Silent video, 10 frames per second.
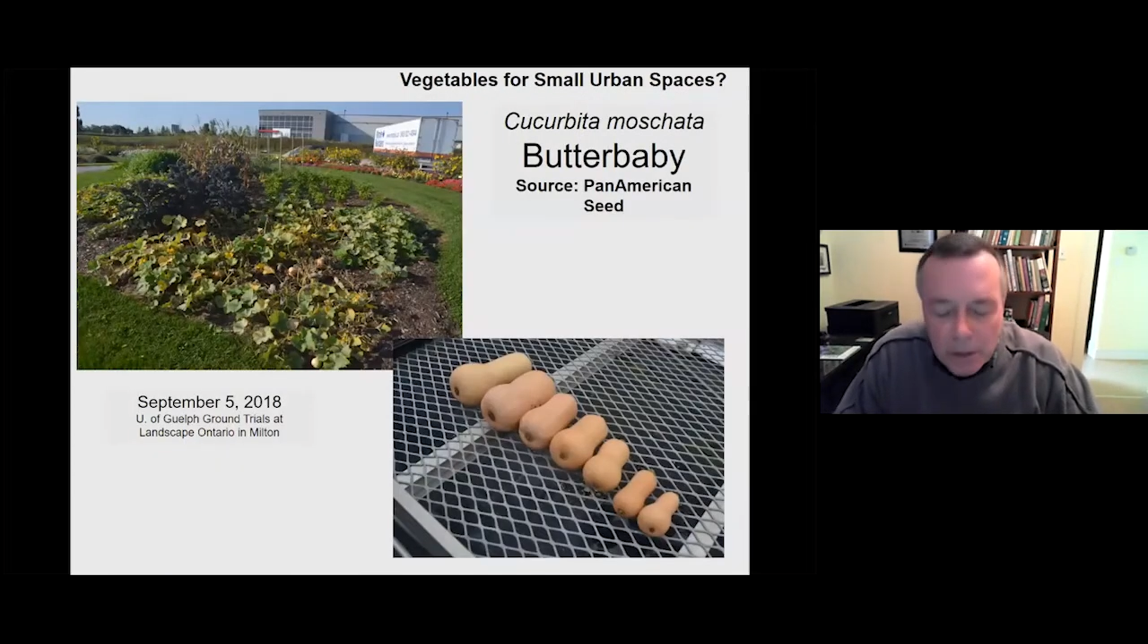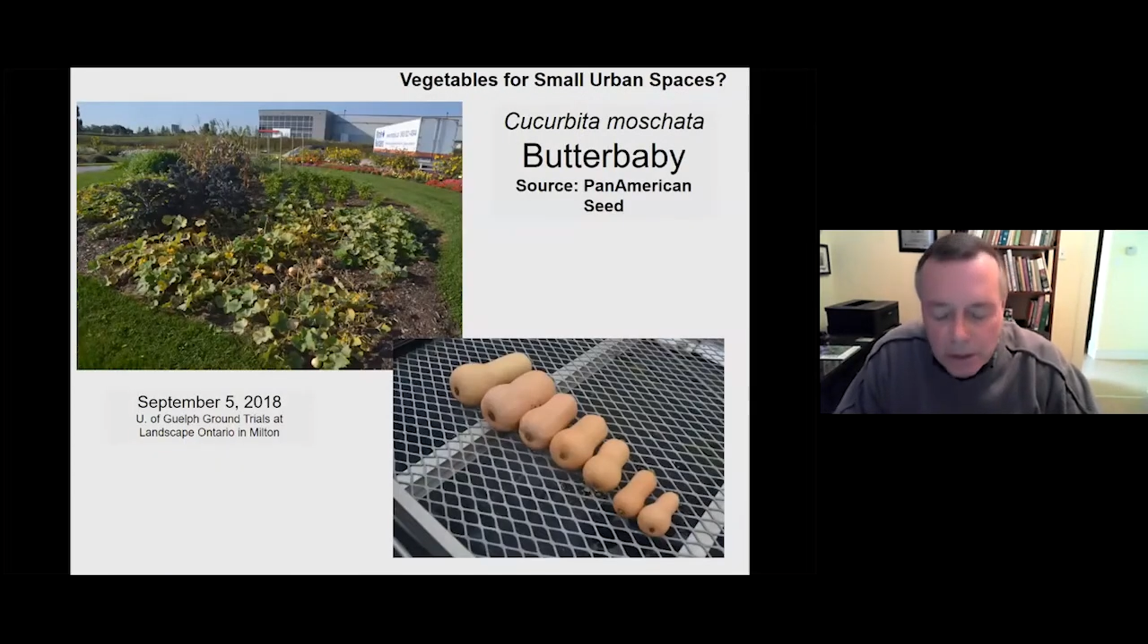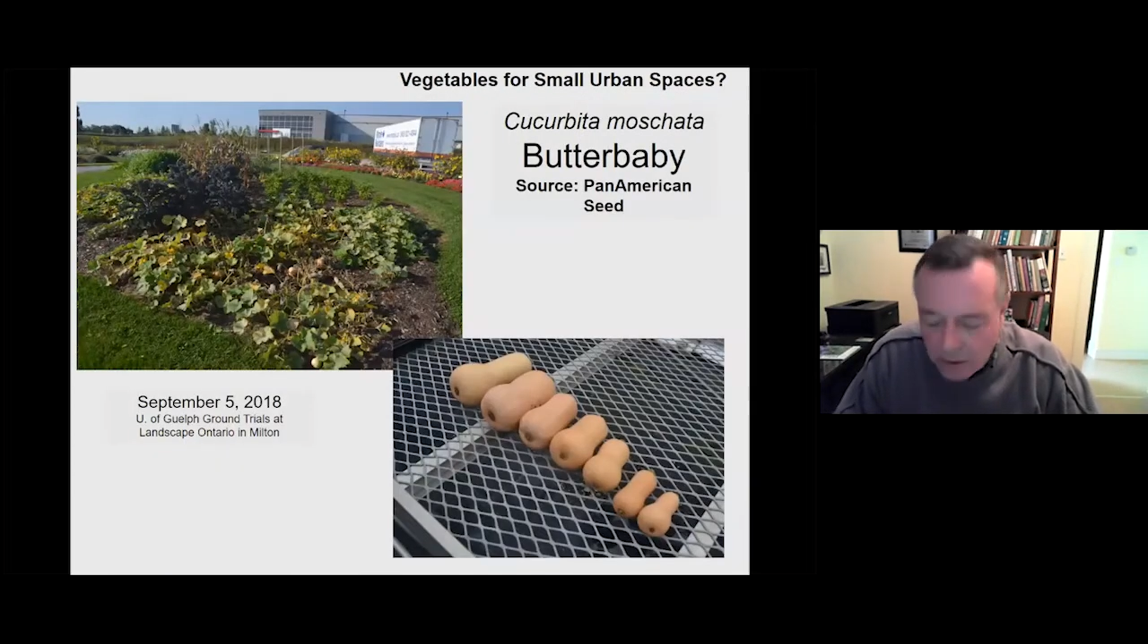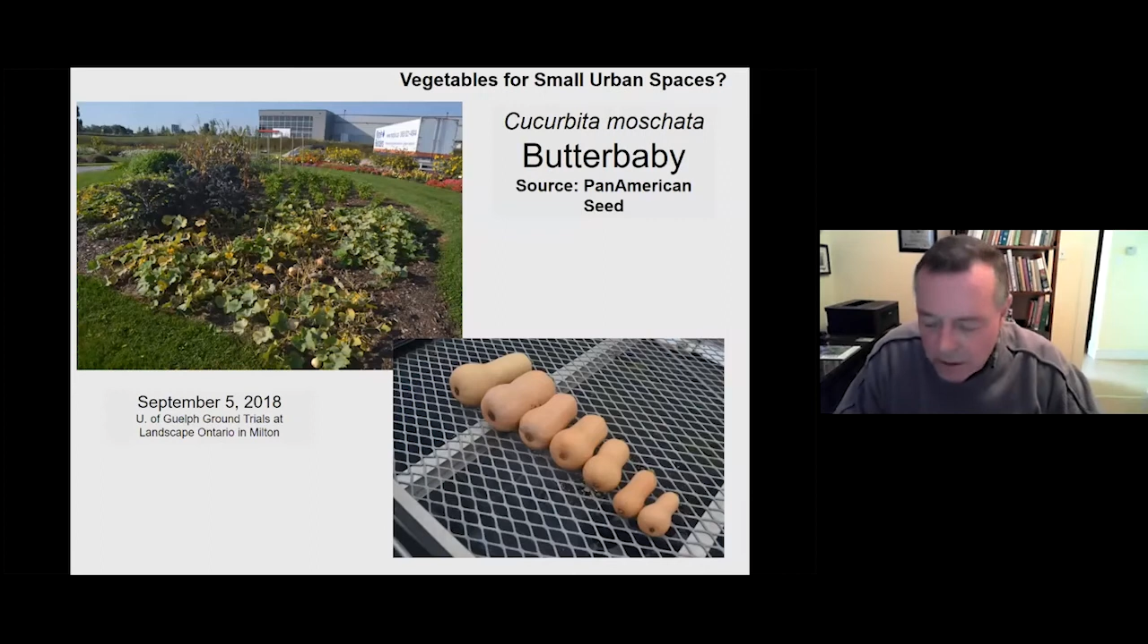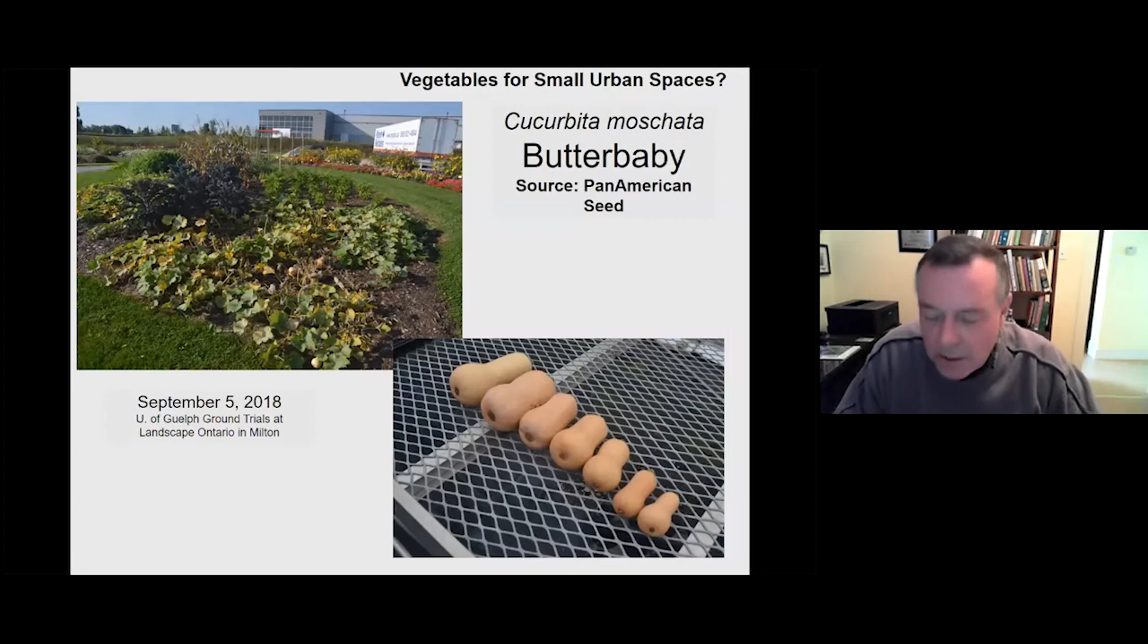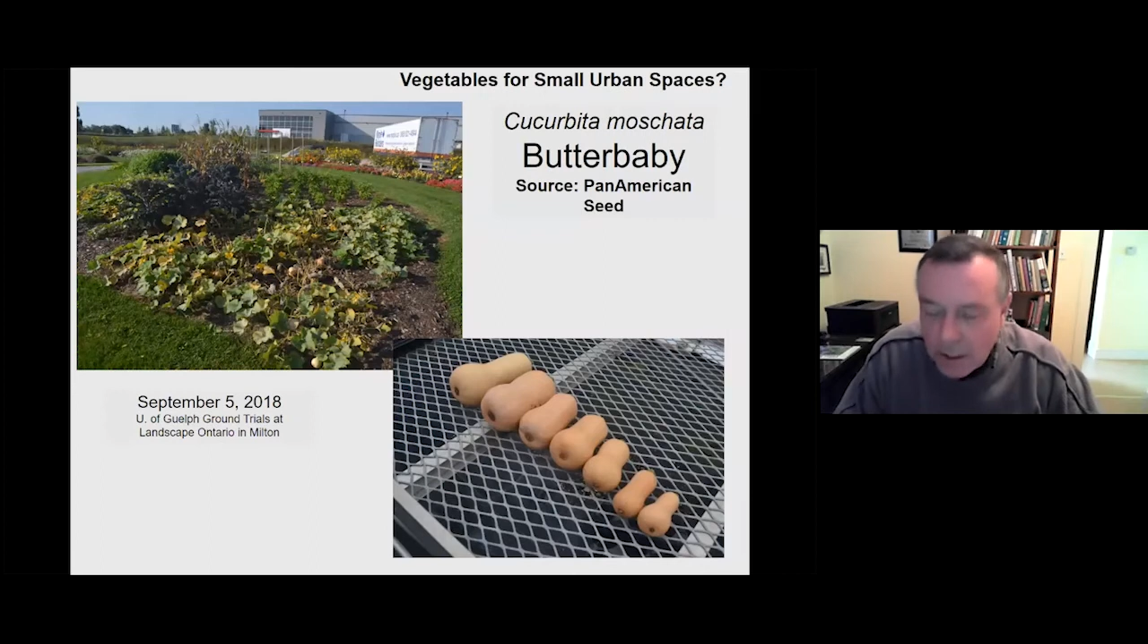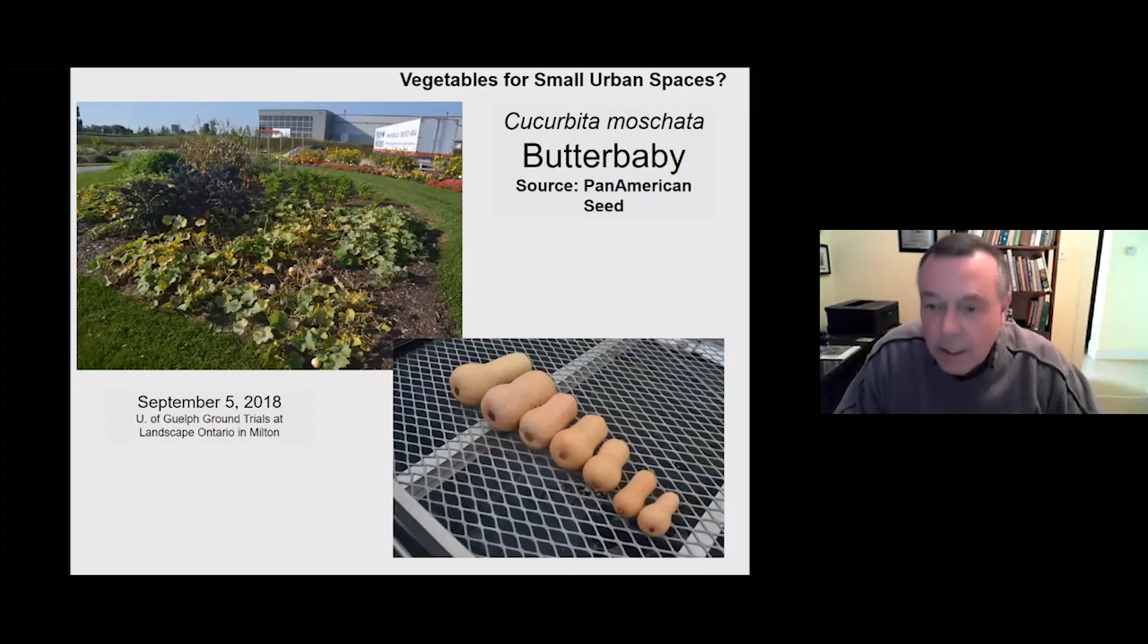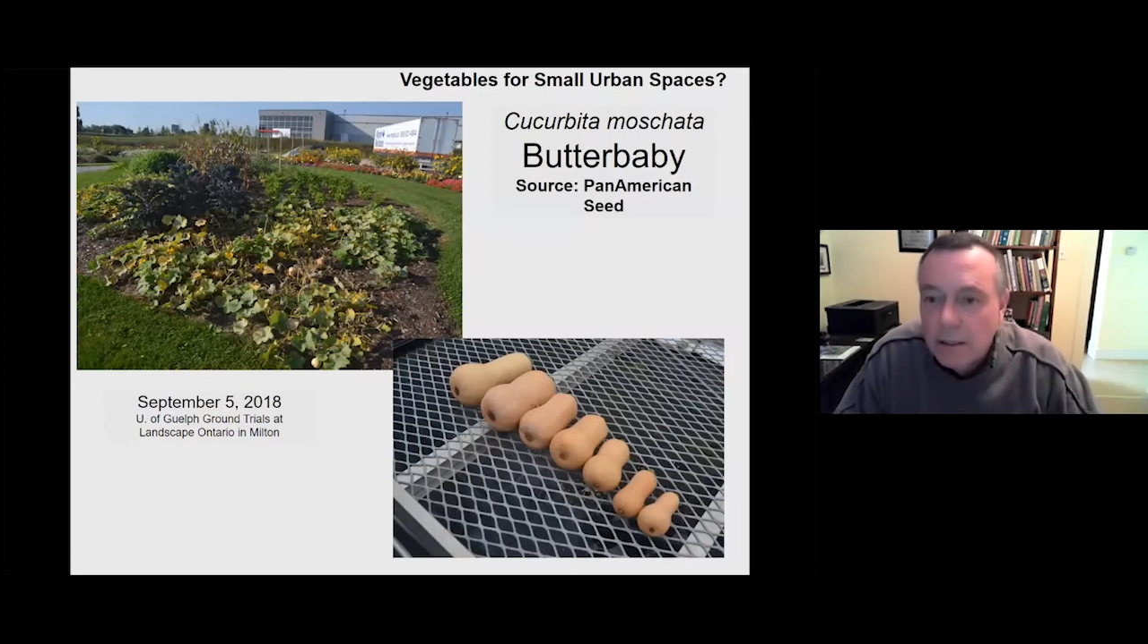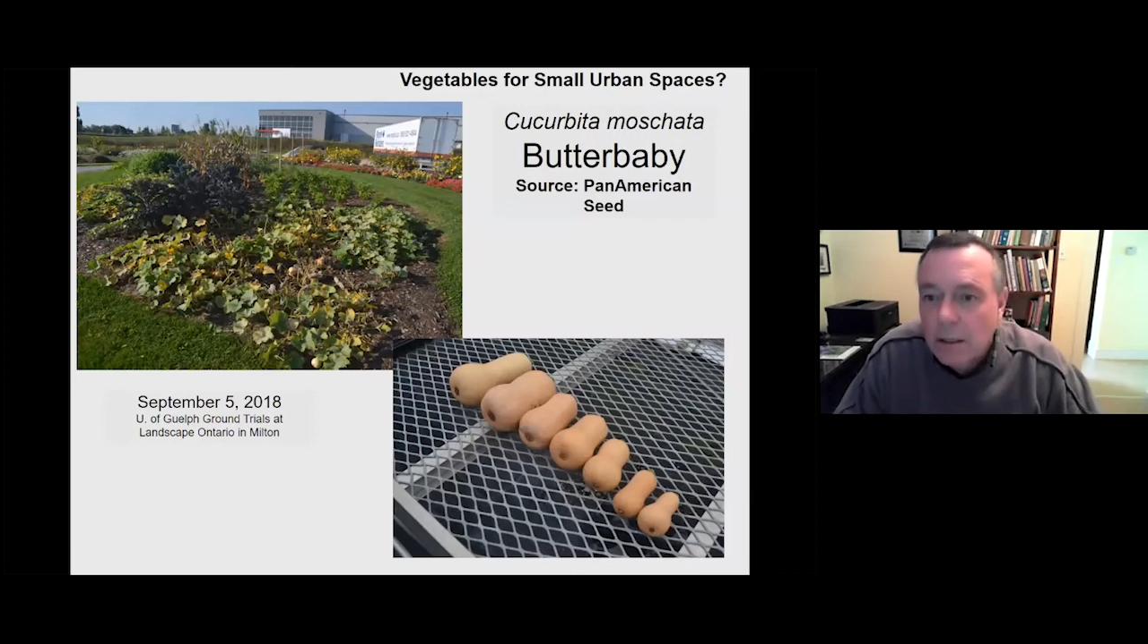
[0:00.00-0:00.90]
Milton site.